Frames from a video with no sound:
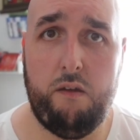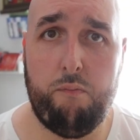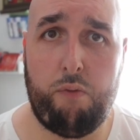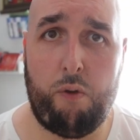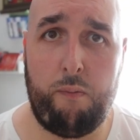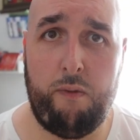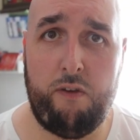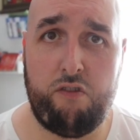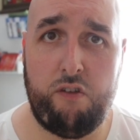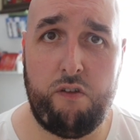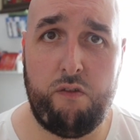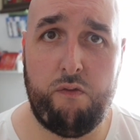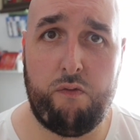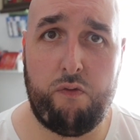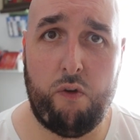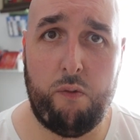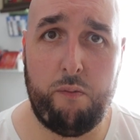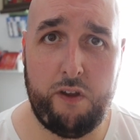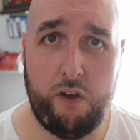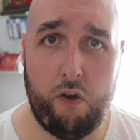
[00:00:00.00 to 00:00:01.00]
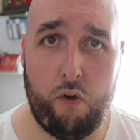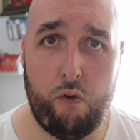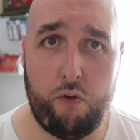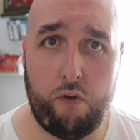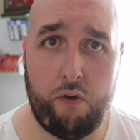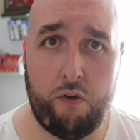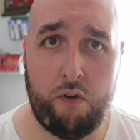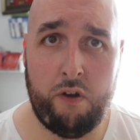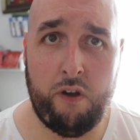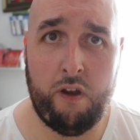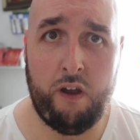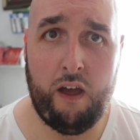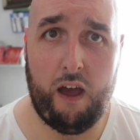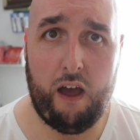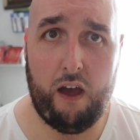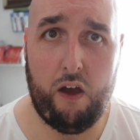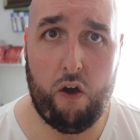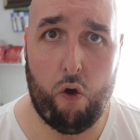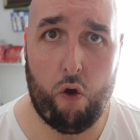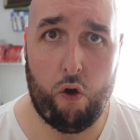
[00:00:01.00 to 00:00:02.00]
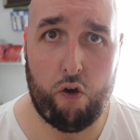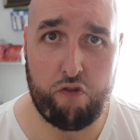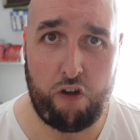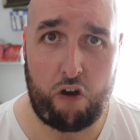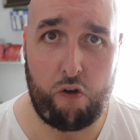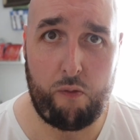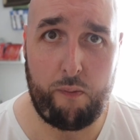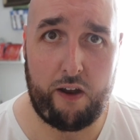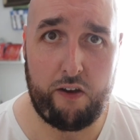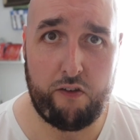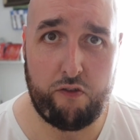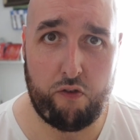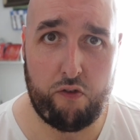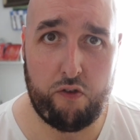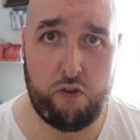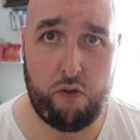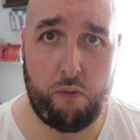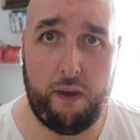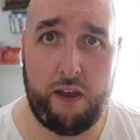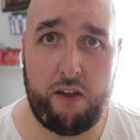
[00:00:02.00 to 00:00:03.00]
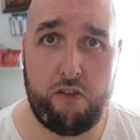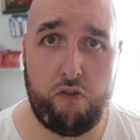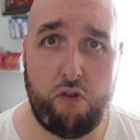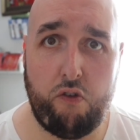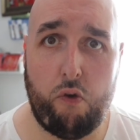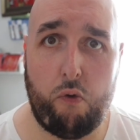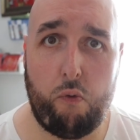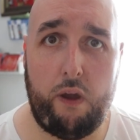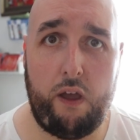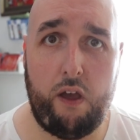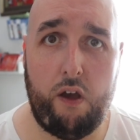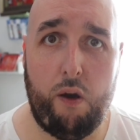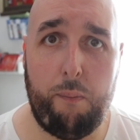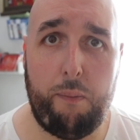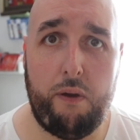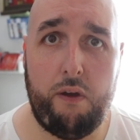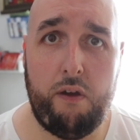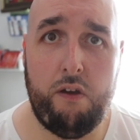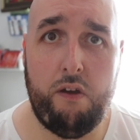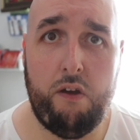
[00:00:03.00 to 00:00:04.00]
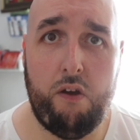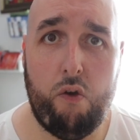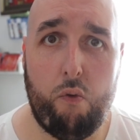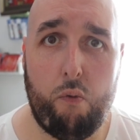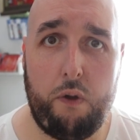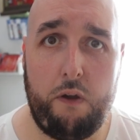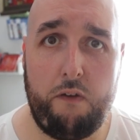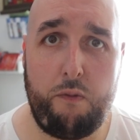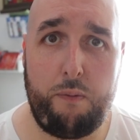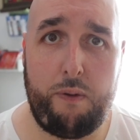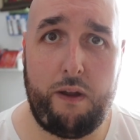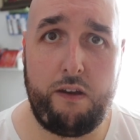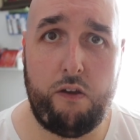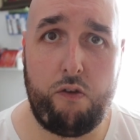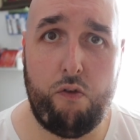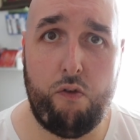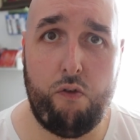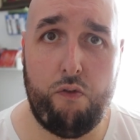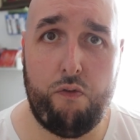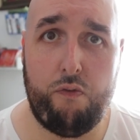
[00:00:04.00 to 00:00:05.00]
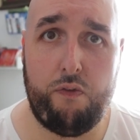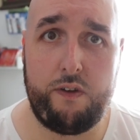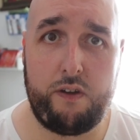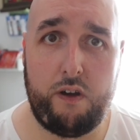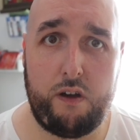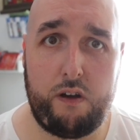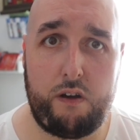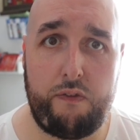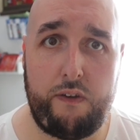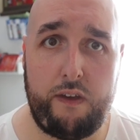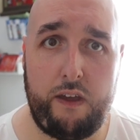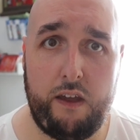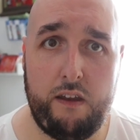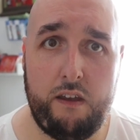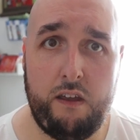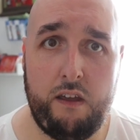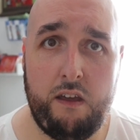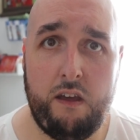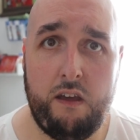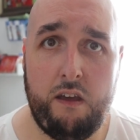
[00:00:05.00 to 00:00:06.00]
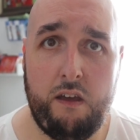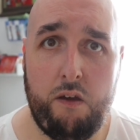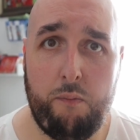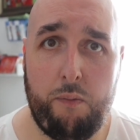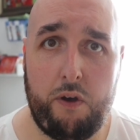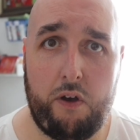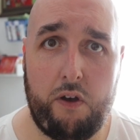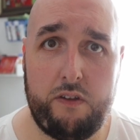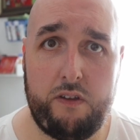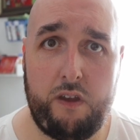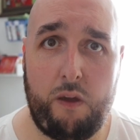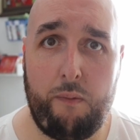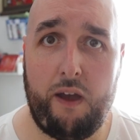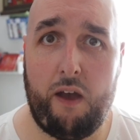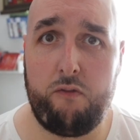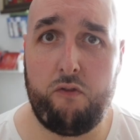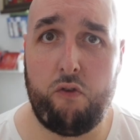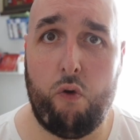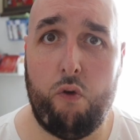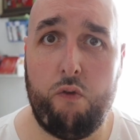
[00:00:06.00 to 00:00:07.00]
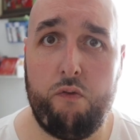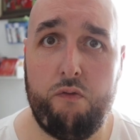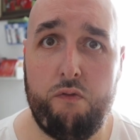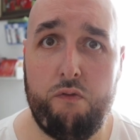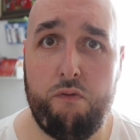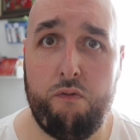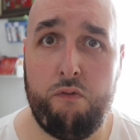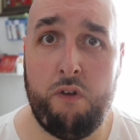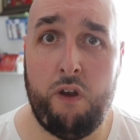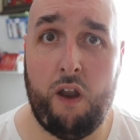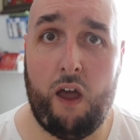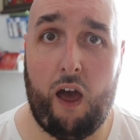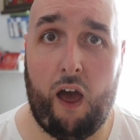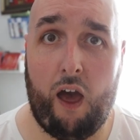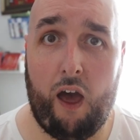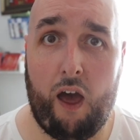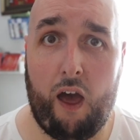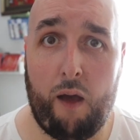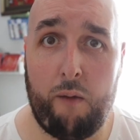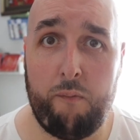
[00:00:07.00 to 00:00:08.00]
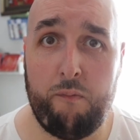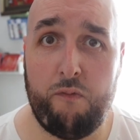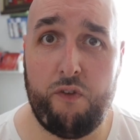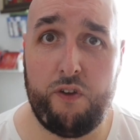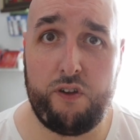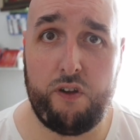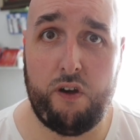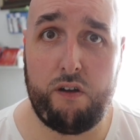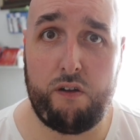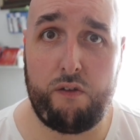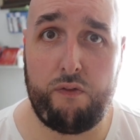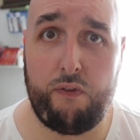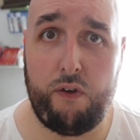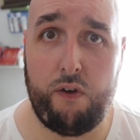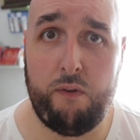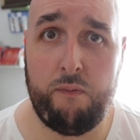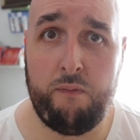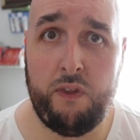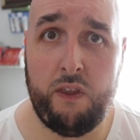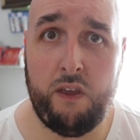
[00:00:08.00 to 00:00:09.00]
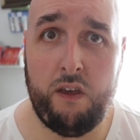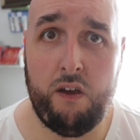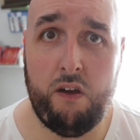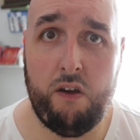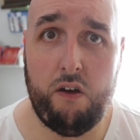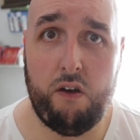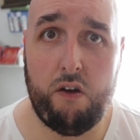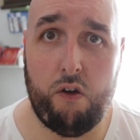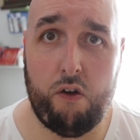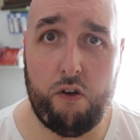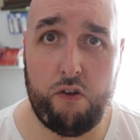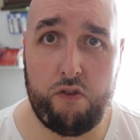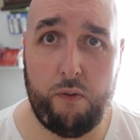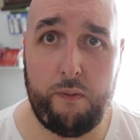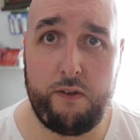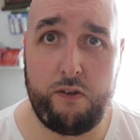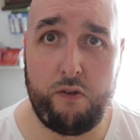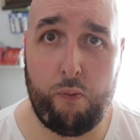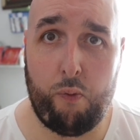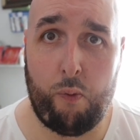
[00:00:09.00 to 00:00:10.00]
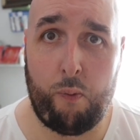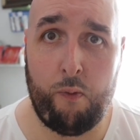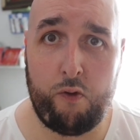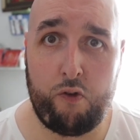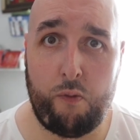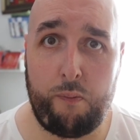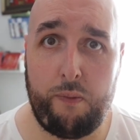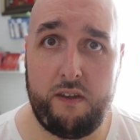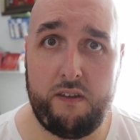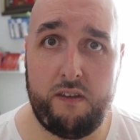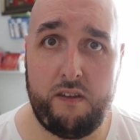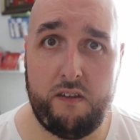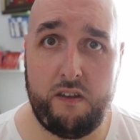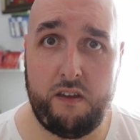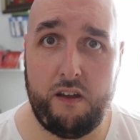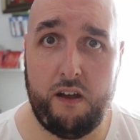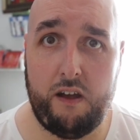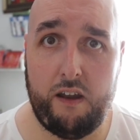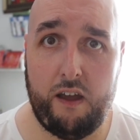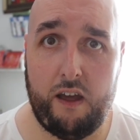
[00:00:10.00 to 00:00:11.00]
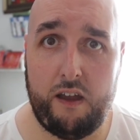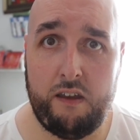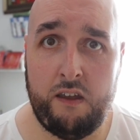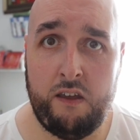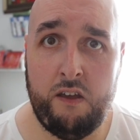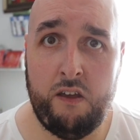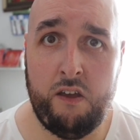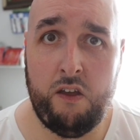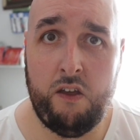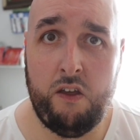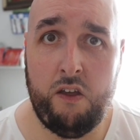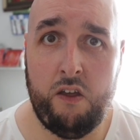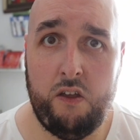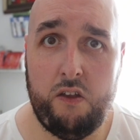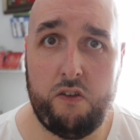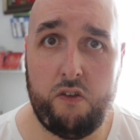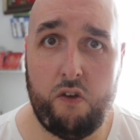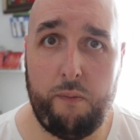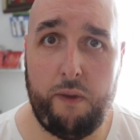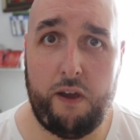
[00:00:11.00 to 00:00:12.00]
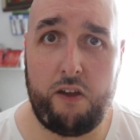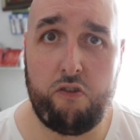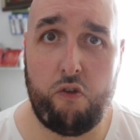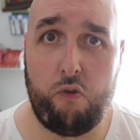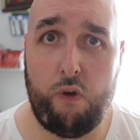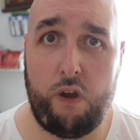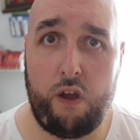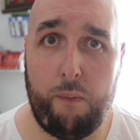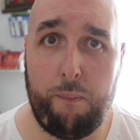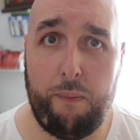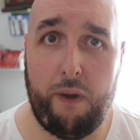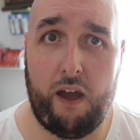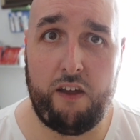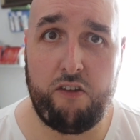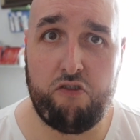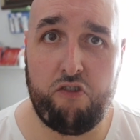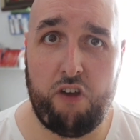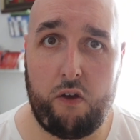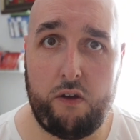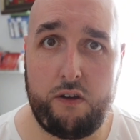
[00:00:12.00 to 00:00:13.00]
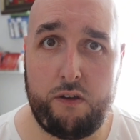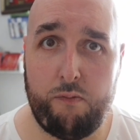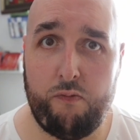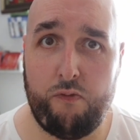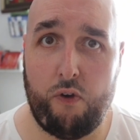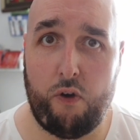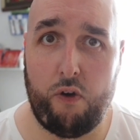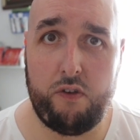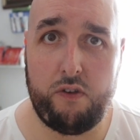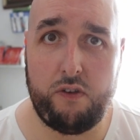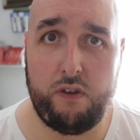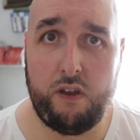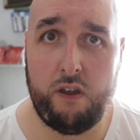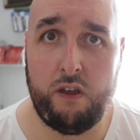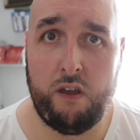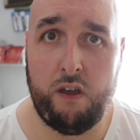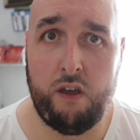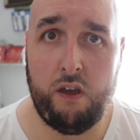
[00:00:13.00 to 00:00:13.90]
permission from the owner or general manager. So make sure you ring up wherever you plan to do photography in, because they might have their own photographer or someone to promote their business and all that. So make sure you ring up and check with them first,